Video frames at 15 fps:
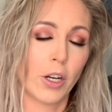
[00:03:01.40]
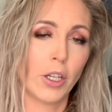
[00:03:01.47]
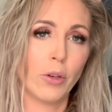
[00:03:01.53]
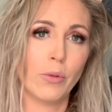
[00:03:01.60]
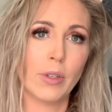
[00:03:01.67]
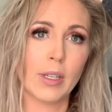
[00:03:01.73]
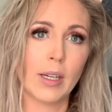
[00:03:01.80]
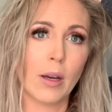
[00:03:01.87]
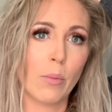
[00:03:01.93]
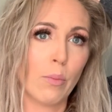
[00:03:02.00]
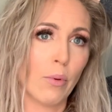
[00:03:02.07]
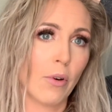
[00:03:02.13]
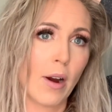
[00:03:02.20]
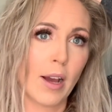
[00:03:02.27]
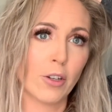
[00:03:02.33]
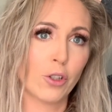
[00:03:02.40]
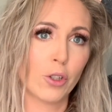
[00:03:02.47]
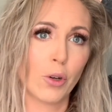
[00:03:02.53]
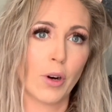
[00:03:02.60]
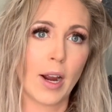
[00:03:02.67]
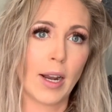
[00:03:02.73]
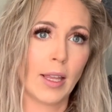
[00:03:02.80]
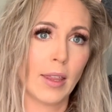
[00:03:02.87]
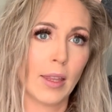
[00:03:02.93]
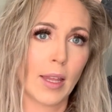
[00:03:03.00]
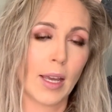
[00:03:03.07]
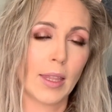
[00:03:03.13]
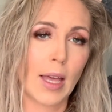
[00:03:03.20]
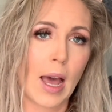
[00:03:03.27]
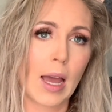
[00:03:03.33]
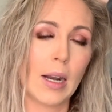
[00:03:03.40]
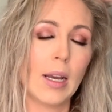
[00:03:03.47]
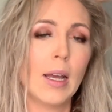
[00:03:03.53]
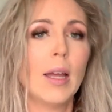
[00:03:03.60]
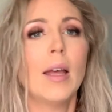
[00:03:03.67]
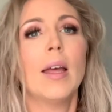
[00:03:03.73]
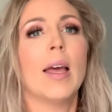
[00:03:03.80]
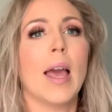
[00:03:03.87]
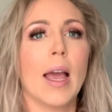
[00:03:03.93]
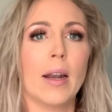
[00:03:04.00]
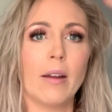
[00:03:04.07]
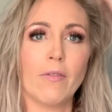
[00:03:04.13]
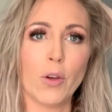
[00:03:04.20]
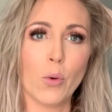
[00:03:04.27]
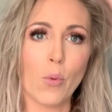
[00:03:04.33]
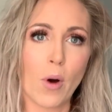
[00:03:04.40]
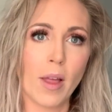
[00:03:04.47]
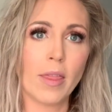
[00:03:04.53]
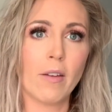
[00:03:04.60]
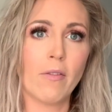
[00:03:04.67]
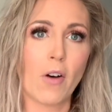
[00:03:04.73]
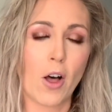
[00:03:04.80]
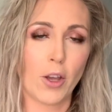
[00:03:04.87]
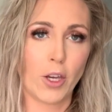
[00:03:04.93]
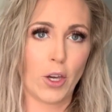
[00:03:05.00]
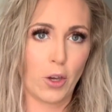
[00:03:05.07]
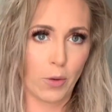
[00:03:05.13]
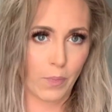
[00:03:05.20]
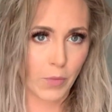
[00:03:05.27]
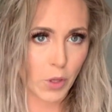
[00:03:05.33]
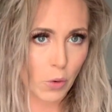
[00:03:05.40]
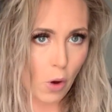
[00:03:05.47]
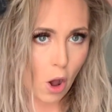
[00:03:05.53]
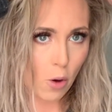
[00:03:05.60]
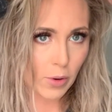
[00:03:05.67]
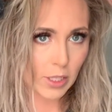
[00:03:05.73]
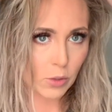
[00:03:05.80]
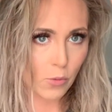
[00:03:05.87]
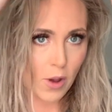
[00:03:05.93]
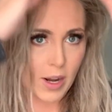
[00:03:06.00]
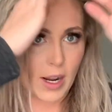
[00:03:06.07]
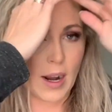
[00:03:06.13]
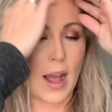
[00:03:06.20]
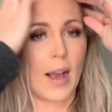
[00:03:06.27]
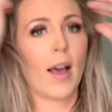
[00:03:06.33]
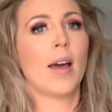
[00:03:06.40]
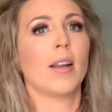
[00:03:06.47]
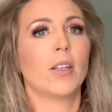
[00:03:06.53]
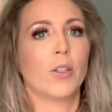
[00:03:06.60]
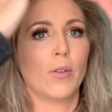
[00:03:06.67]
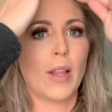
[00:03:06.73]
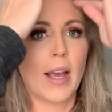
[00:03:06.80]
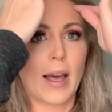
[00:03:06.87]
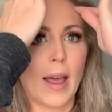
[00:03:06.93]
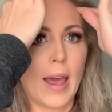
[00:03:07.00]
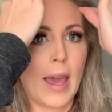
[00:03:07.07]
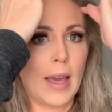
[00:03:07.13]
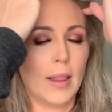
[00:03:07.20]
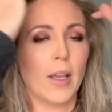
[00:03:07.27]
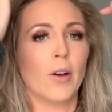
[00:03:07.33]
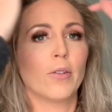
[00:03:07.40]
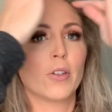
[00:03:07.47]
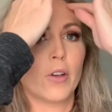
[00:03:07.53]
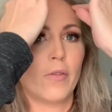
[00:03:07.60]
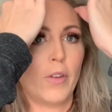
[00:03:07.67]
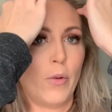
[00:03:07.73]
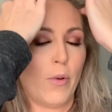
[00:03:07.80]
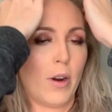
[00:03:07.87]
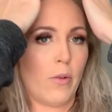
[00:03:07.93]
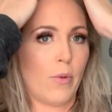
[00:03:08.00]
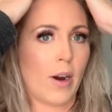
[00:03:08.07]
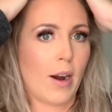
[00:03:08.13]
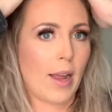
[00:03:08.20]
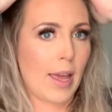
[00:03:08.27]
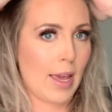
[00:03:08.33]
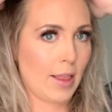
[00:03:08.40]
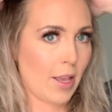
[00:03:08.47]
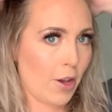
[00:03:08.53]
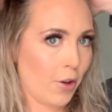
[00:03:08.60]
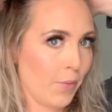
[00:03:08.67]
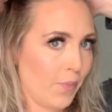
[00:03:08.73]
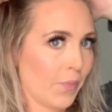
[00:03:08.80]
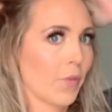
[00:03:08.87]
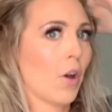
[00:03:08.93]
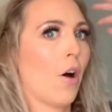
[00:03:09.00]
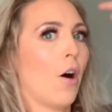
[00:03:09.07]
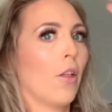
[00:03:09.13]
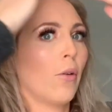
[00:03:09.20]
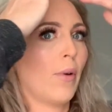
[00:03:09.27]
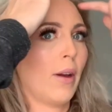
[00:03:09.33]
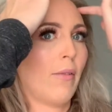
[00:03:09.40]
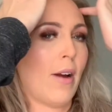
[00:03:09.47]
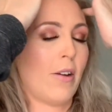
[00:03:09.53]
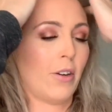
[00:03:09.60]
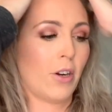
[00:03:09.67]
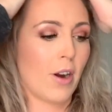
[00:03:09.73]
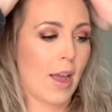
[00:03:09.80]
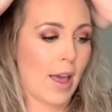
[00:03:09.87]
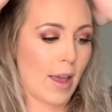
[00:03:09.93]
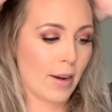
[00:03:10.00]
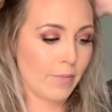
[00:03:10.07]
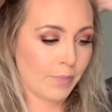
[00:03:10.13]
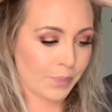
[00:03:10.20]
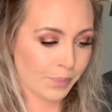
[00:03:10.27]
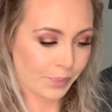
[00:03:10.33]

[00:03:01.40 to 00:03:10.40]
using a brush or anything like that. And if you want the volume, you always want it, I kinda do like a halo. So if you were to wear a halo all the way around your head,